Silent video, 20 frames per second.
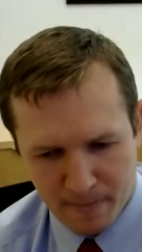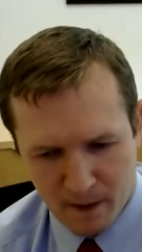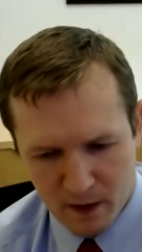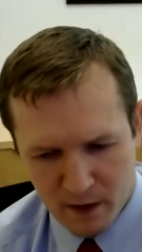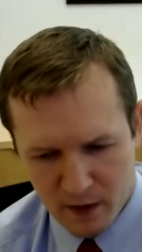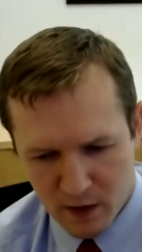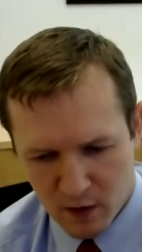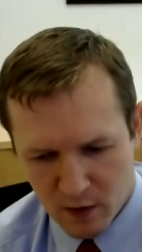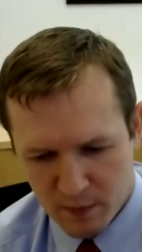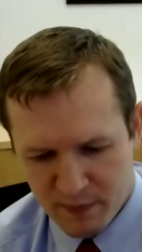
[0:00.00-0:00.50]

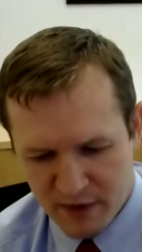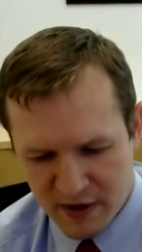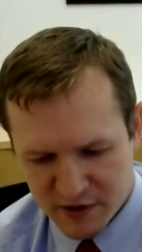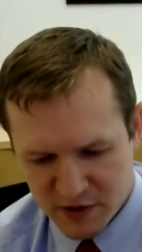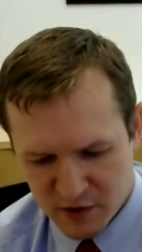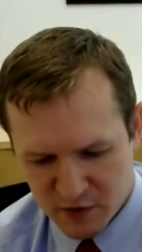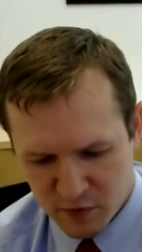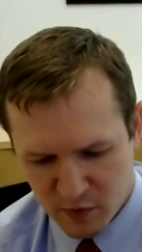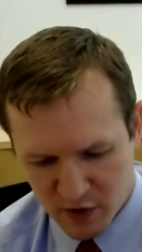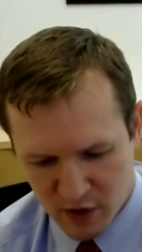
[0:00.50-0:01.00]
you know
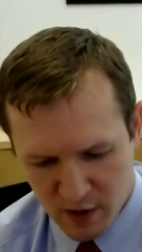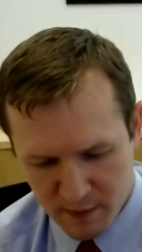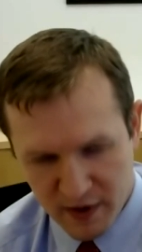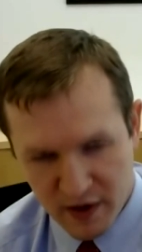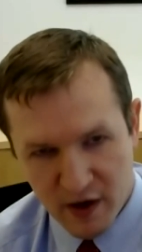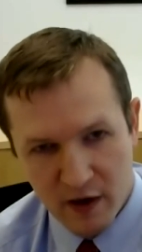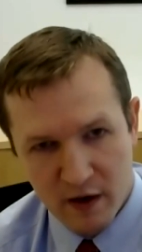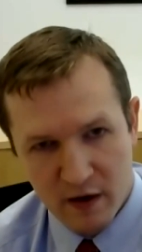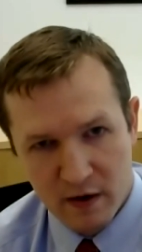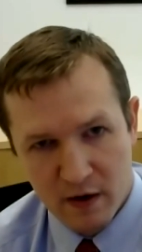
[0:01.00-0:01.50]
patients were
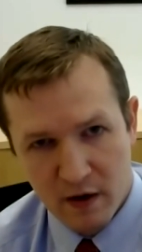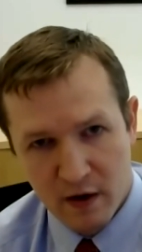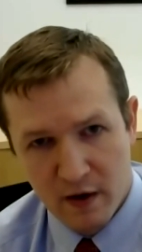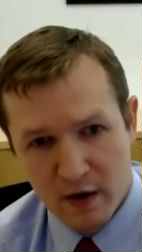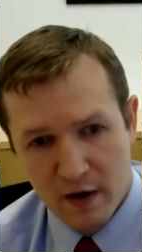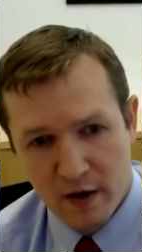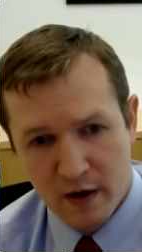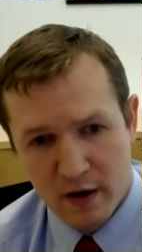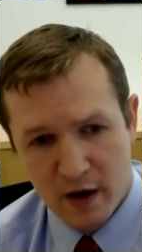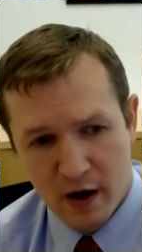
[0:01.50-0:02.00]
coming in
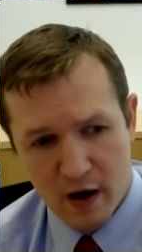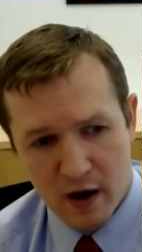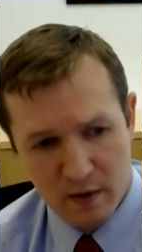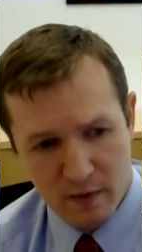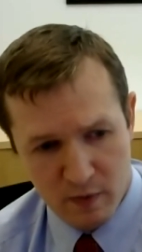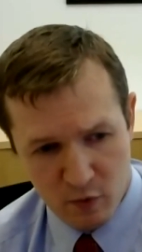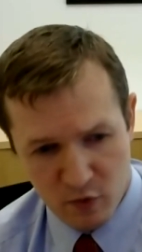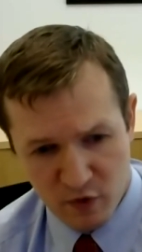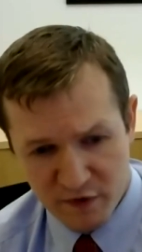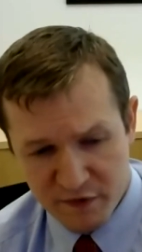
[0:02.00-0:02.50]

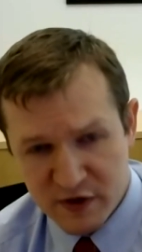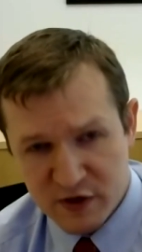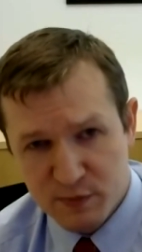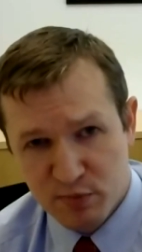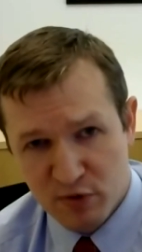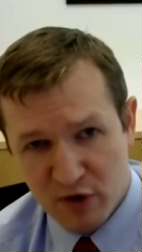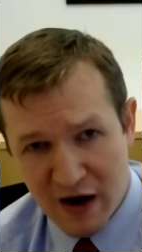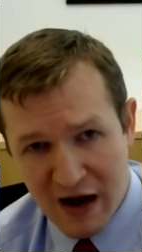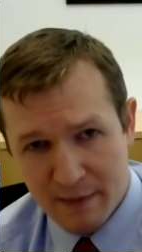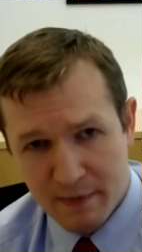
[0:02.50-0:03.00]
uh, with this
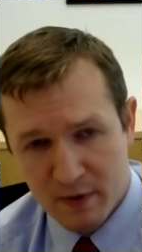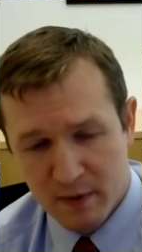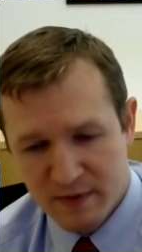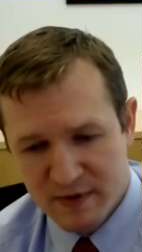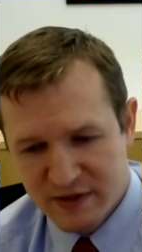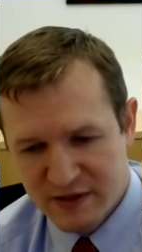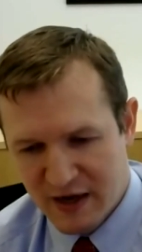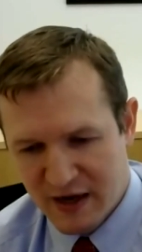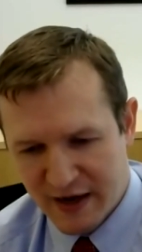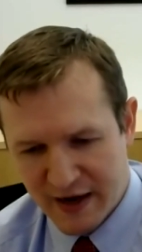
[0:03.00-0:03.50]
problem
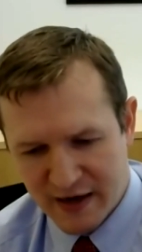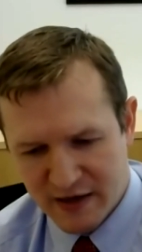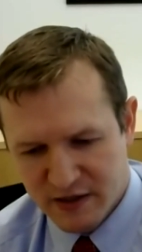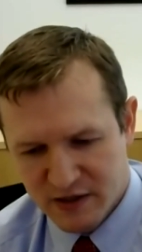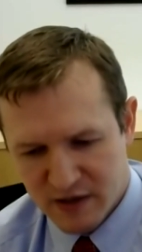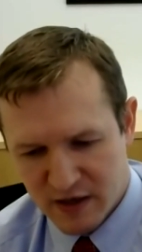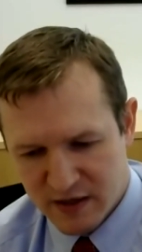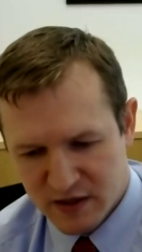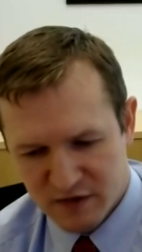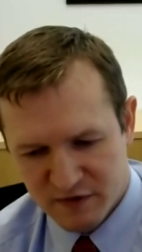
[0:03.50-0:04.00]
and saying, "I
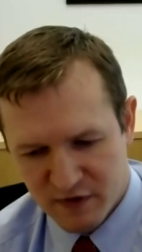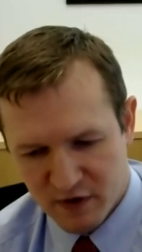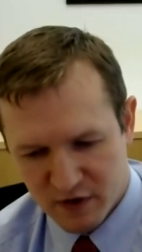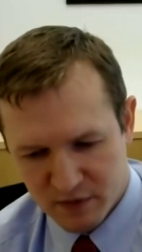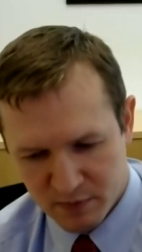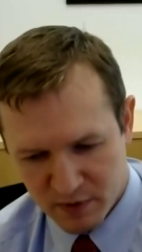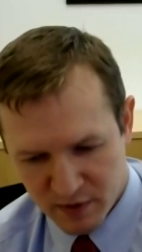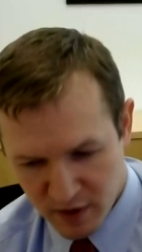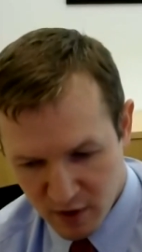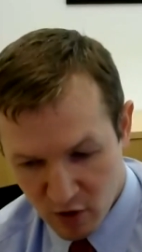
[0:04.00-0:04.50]
just I just felt
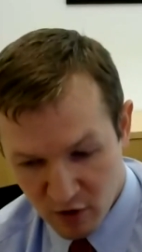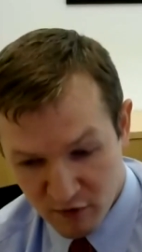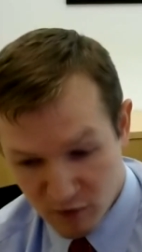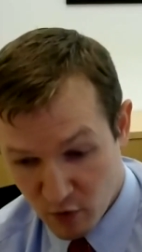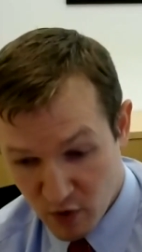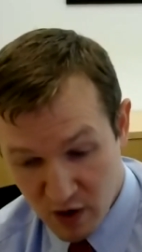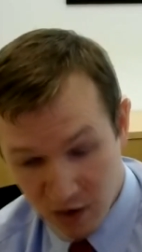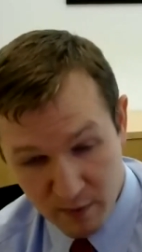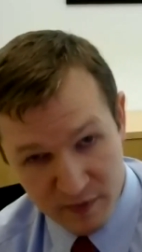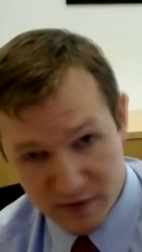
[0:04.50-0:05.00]
completely
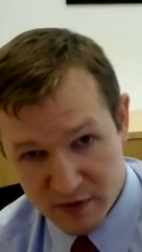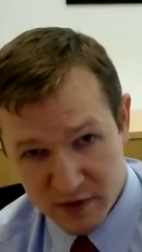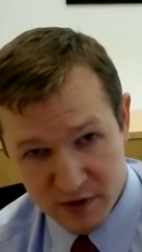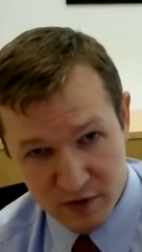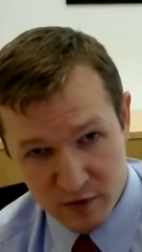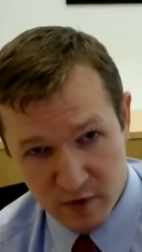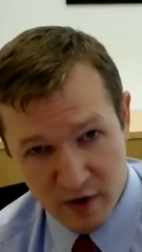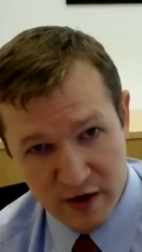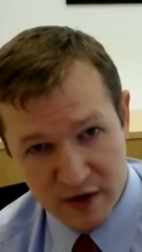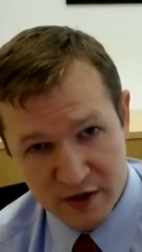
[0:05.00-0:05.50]
overwhelmed with the
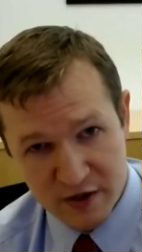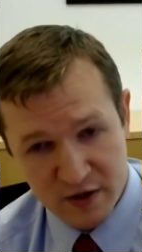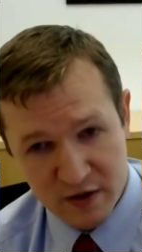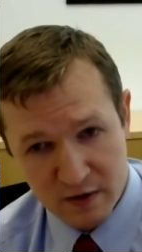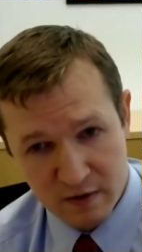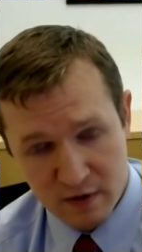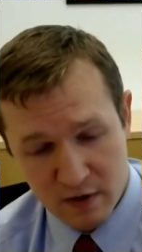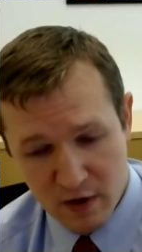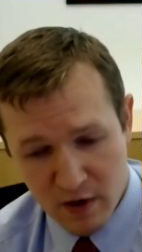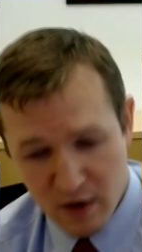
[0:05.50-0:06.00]

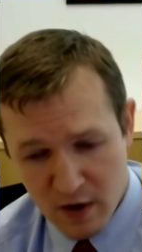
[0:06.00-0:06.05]
situation,"